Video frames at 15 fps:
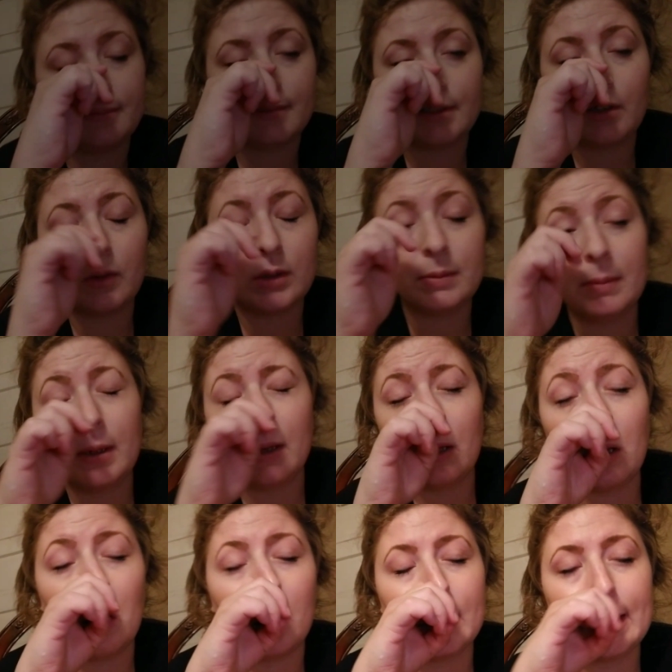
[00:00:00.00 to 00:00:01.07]
so it's been a
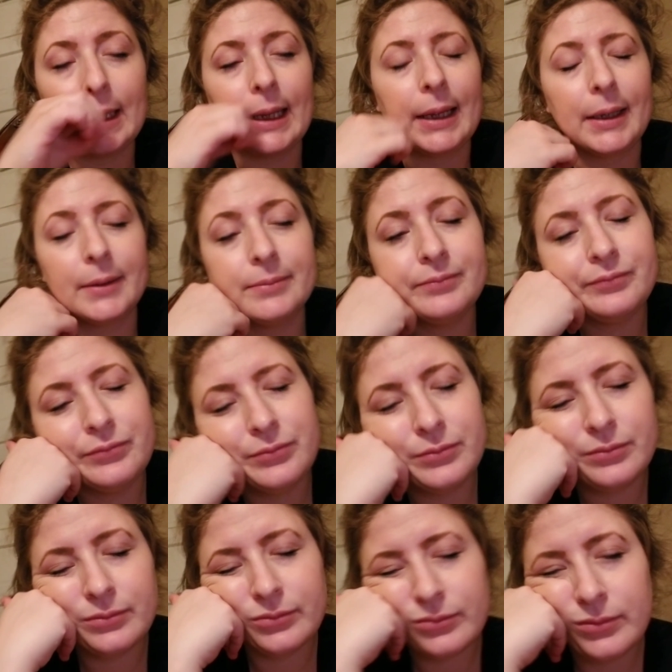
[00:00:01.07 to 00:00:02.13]
long day.
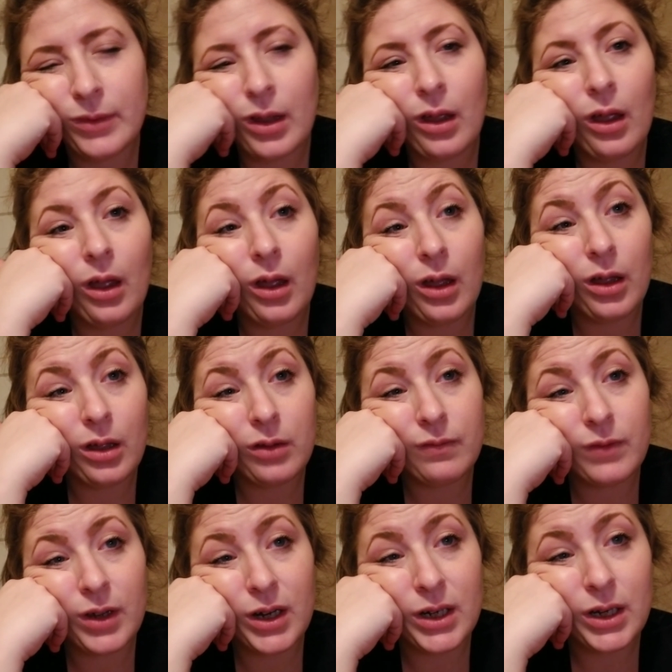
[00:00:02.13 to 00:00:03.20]
I'm
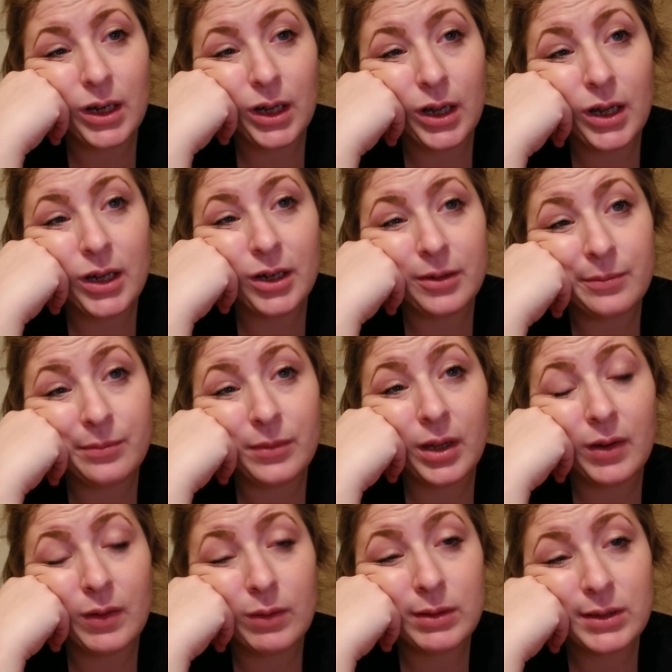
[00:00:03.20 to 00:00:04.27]
very tired.
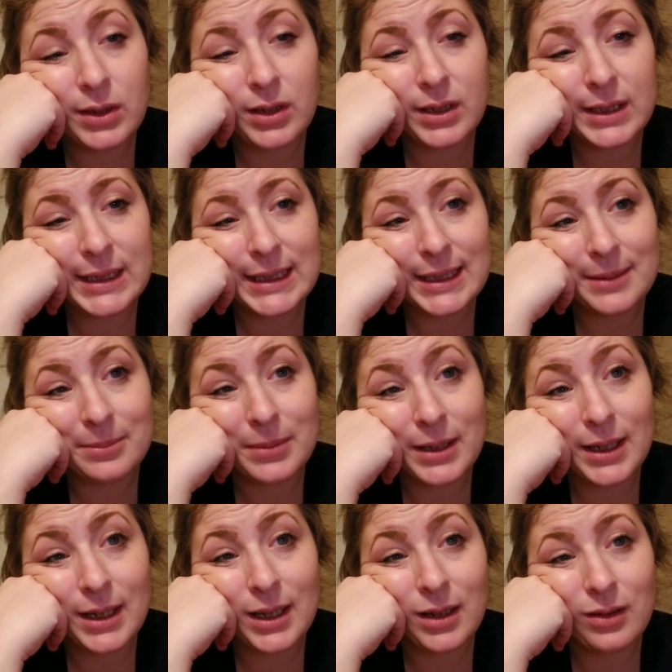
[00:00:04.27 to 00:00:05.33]
Everyone's already asleep and
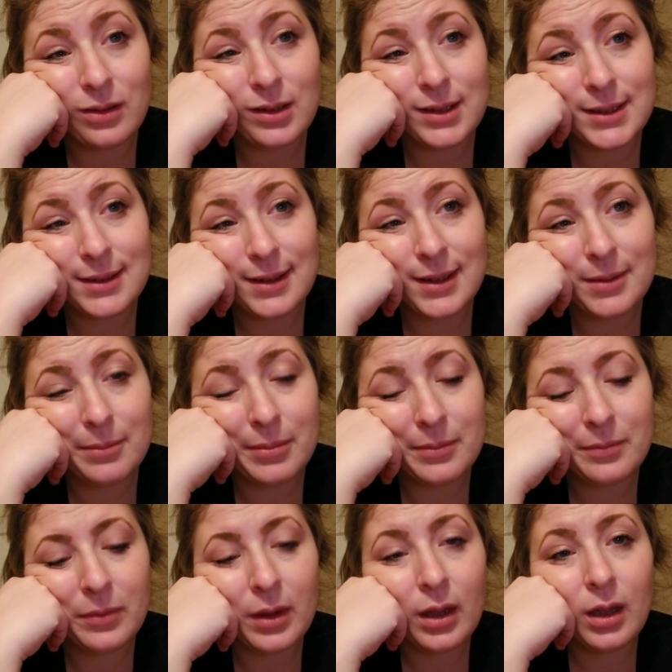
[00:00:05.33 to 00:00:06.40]
I can't go to sleep.
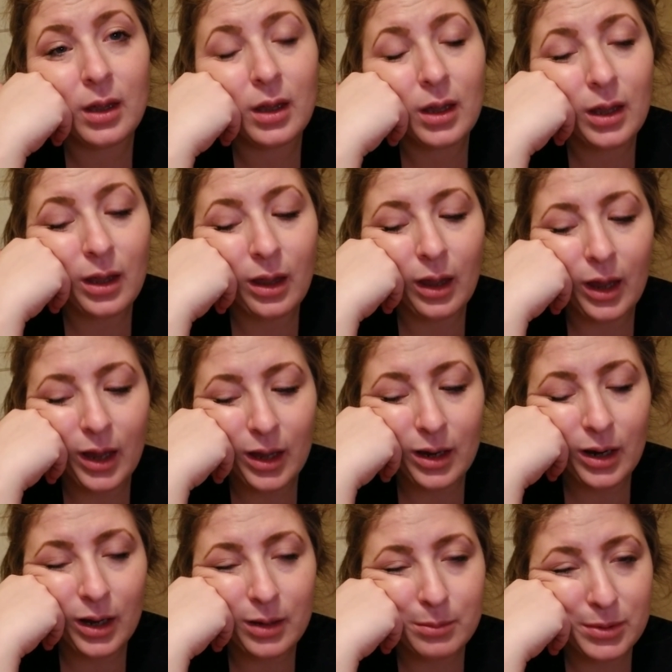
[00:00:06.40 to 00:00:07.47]
And
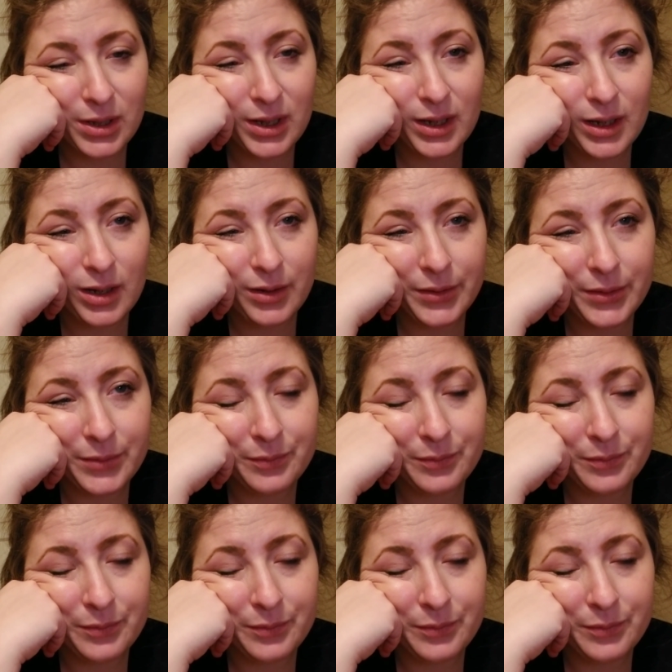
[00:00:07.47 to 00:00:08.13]
I'm sitting here